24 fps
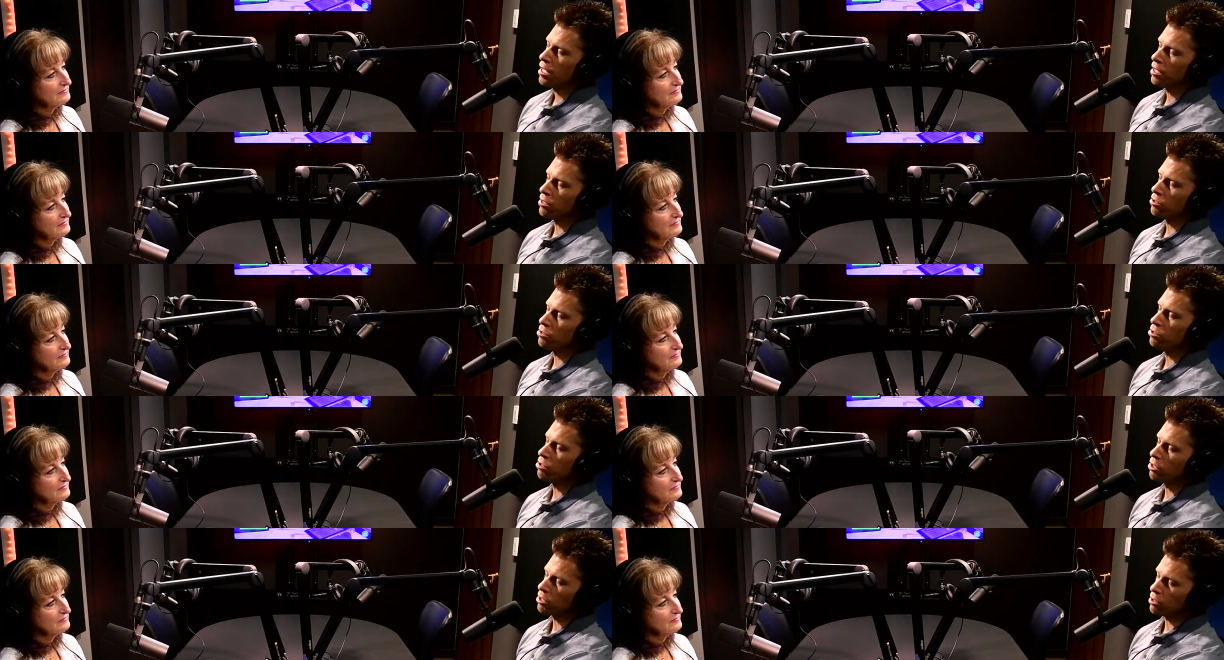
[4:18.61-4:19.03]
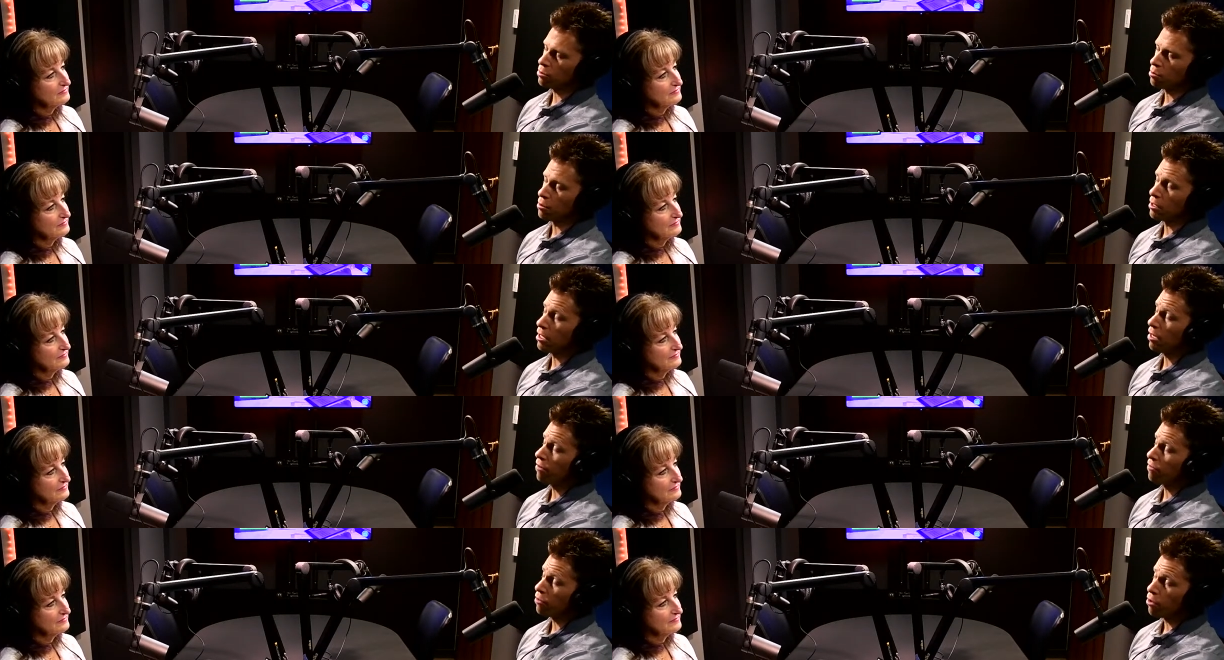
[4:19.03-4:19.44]
Speaker 1: and
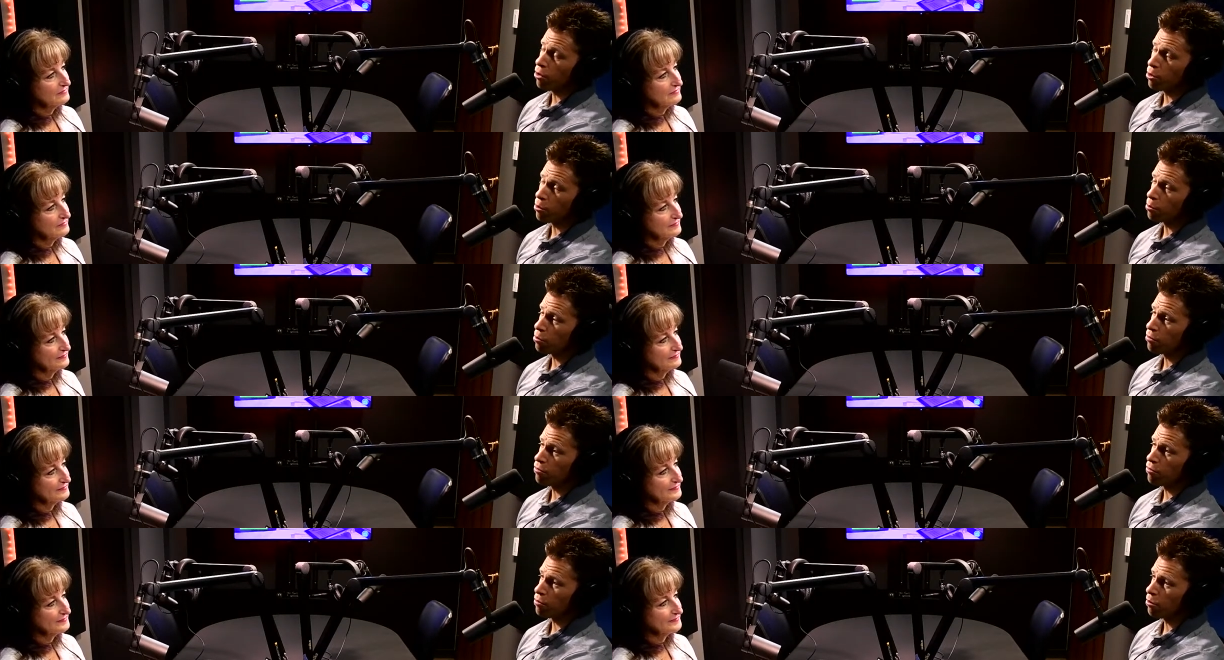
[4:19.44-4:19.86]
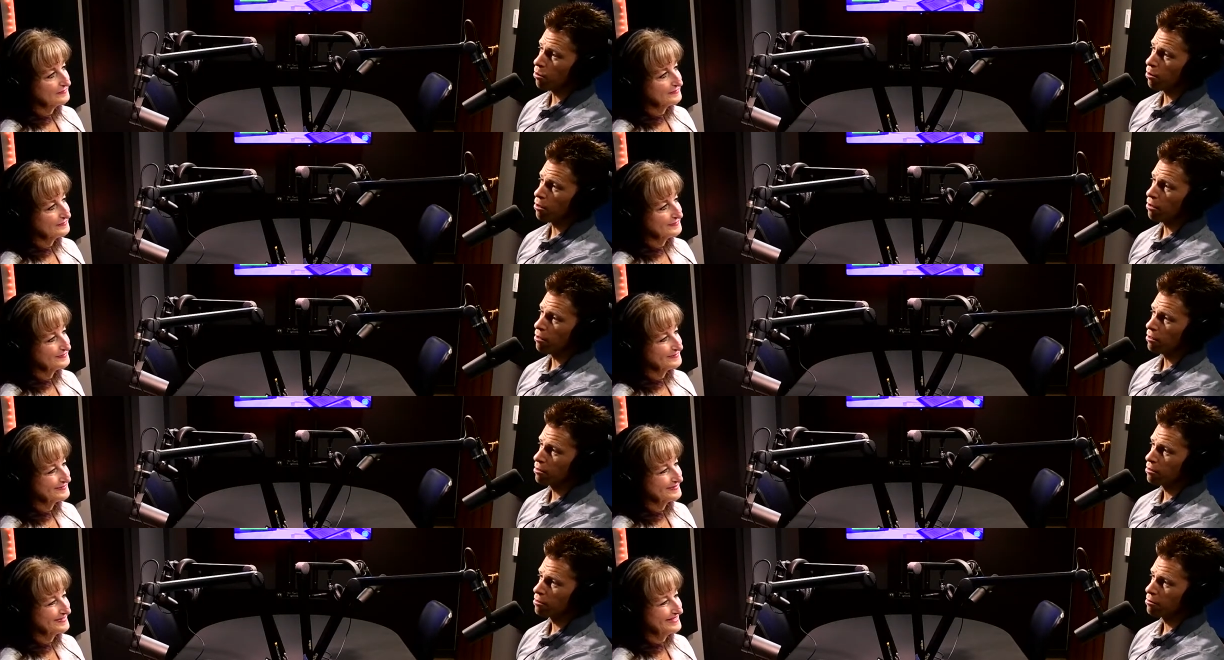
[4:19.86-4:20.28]
trust me, I've heard it
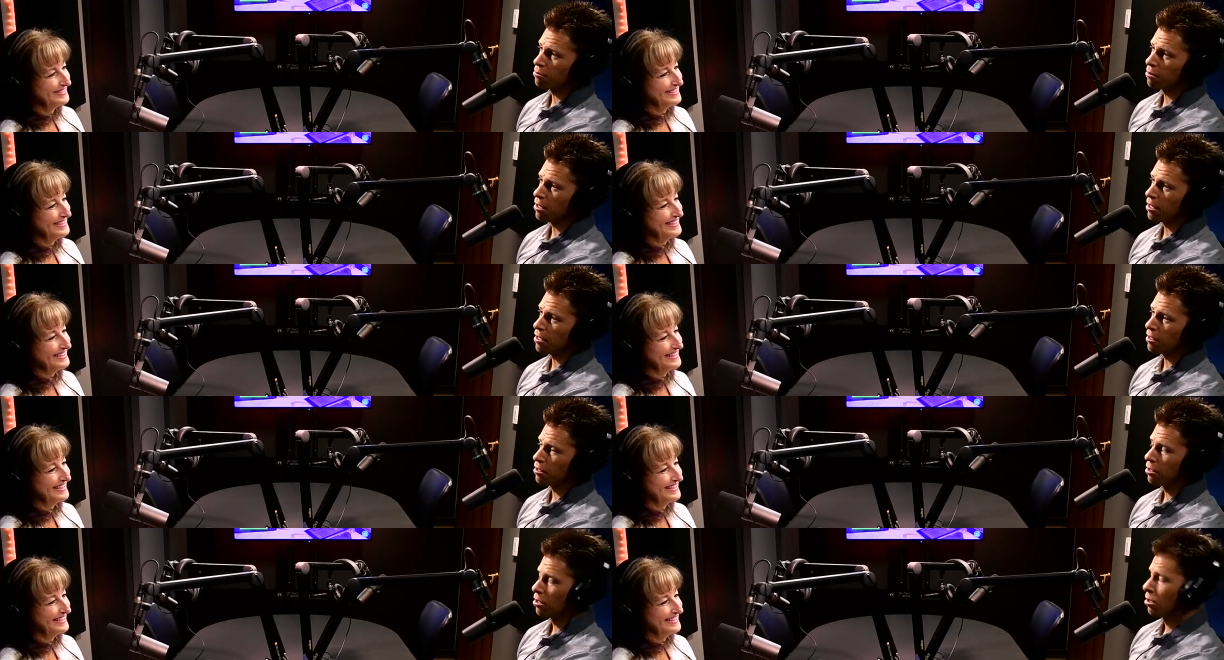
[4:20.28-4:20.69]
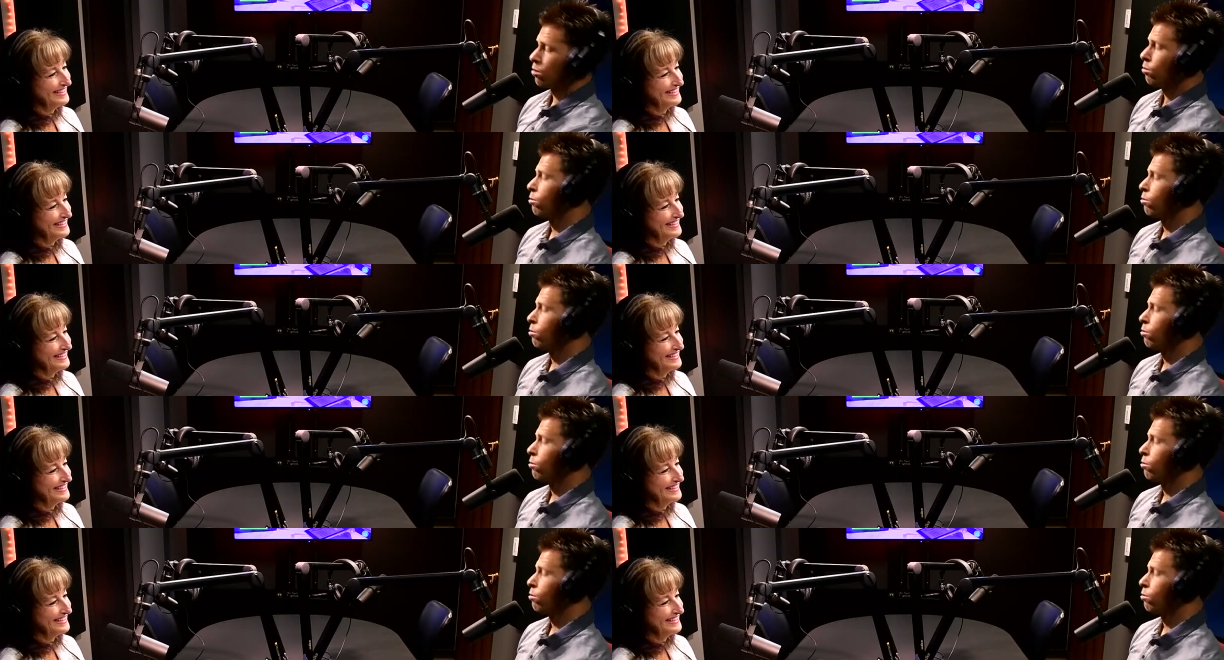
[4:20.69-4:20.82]
before, right?